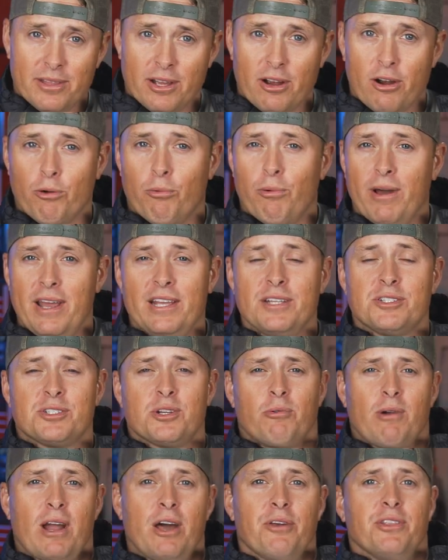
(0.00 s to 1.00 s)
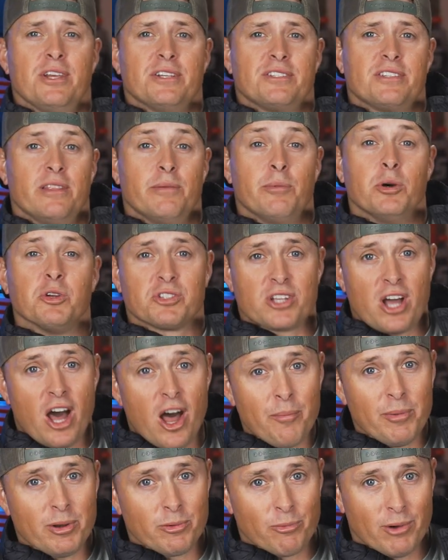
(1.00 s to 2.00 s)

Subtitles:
there are ways around this, and the most common